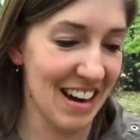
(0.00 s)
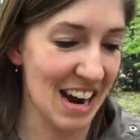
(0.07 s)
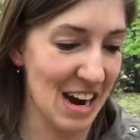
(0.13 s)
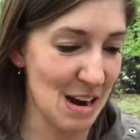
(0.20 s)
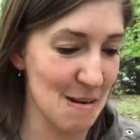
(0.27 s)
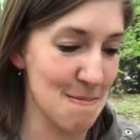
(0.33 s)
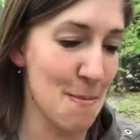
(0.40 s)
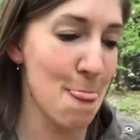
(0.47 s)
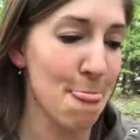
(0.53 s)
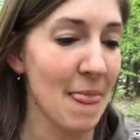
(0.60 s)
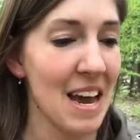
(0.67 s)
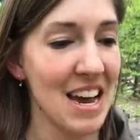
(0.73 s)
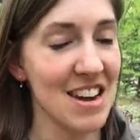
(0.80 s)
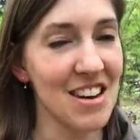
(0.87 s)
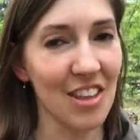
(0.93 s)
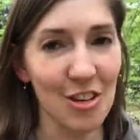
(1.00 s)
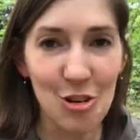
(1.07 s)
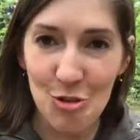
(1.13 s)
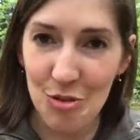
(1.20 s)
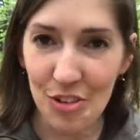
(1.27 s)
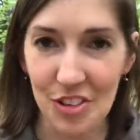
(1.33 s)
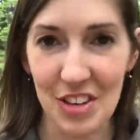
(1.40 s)
Um, another
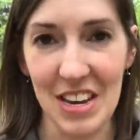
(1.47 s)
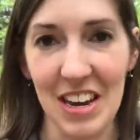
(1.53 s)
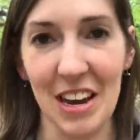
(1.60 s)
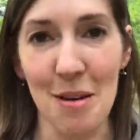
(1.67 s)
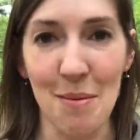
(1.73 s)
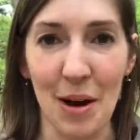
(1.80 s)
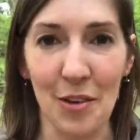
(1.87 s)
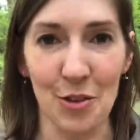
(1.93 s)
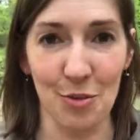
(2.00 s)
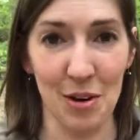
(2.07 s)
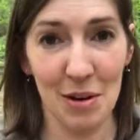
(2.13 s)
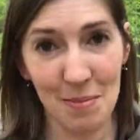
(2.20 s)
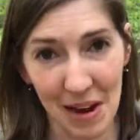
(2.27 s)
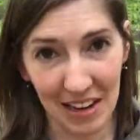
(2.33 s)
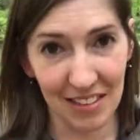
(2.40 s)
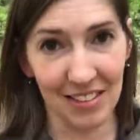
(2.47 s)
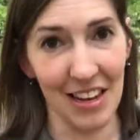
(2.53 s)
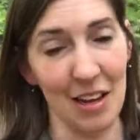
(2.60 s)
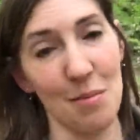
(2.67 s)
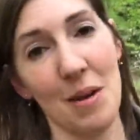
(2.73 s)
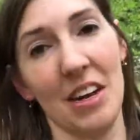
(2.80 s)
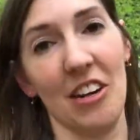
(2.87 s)
cool thing about the red-backed
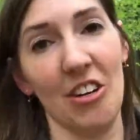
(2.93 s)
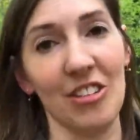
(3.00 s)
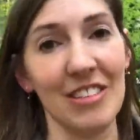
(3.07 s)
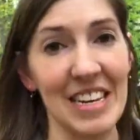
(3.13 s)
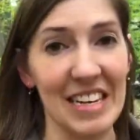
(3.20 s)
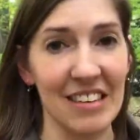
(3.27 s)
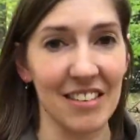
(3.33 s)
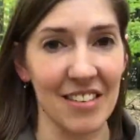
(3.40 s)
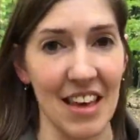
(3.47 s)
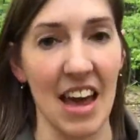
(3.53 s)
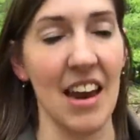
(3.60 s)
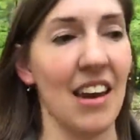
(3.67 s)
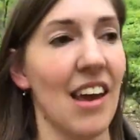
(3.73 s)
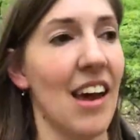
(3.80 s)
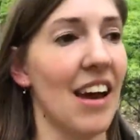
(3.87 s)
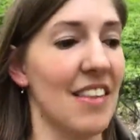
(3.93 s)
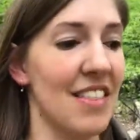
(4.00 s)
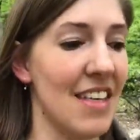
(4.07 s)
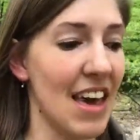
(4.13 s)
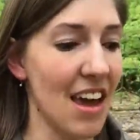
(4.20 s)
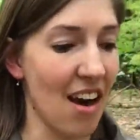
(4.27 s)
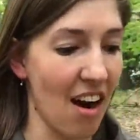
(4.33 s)
salamanders is that
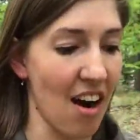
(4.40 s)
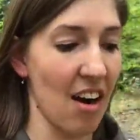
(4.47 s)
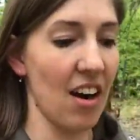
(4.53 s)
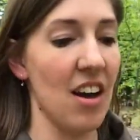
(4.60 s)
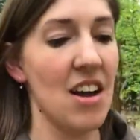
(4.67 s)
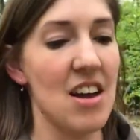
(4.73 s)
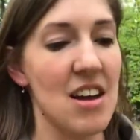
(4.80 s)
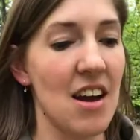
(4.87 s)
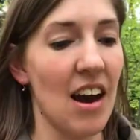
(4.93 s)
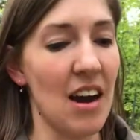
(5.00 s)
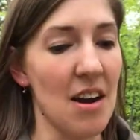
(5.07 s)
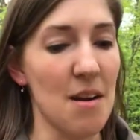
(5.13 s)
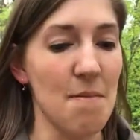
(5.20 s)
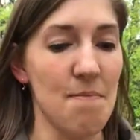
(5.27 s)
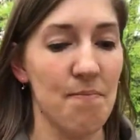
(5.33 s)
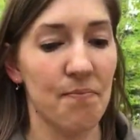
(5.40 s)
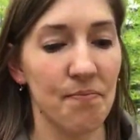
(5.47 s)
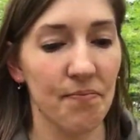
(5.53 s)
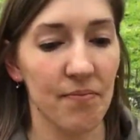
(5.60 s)
they are um,